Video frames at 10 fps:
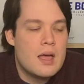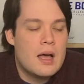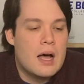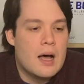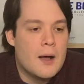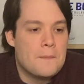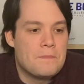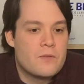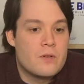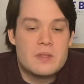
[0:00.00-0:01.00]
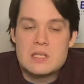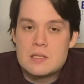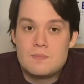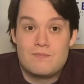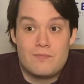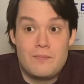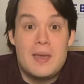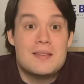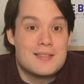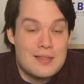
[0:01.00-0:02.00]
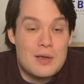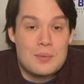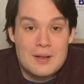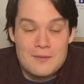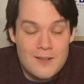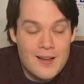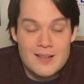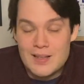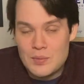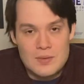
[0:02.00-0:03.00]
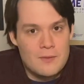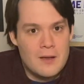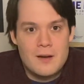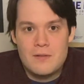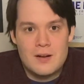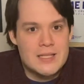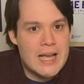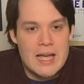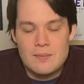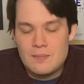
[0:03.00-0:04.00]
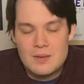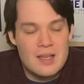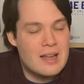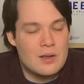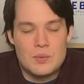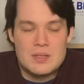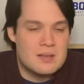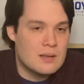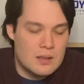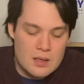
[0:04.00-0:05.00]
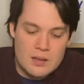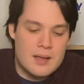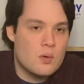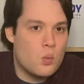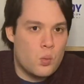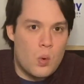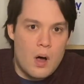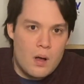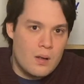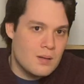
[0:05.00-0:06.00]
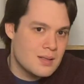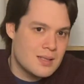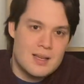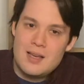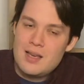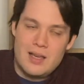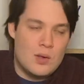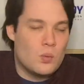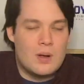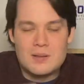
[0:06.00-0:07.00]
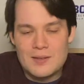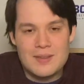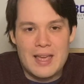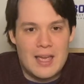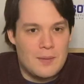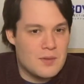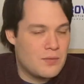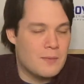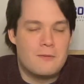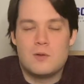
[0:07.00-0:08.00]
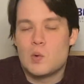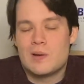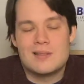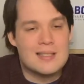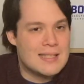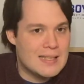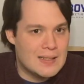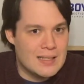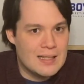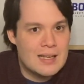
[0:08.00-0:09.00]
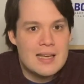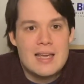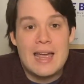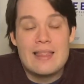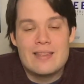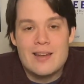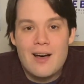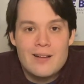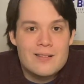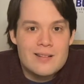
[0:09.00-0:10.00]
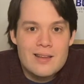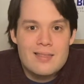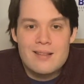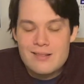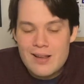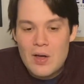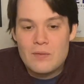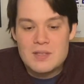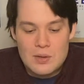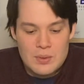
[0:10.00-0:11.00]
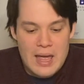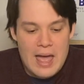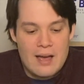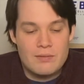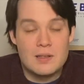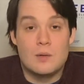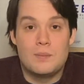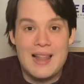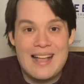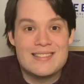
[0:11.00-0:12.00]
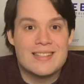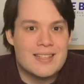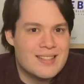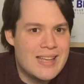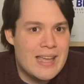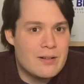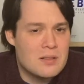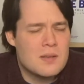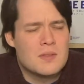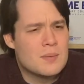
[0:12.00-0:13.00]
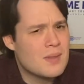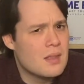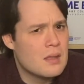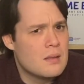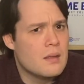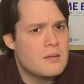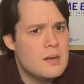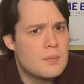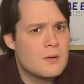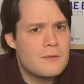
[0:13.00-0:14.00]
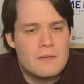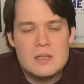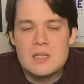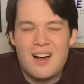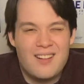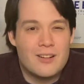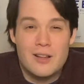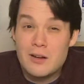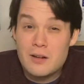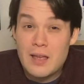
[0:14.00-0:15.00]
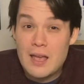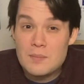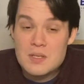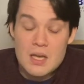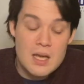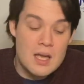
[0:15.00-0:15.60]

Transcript: for the space that they were confined in. It was very, very tight, and it was literally walls and walls of games from floor to ceiling, and then underneath the shelves they would have little plastic containers of some of the cheaper $15 and under games.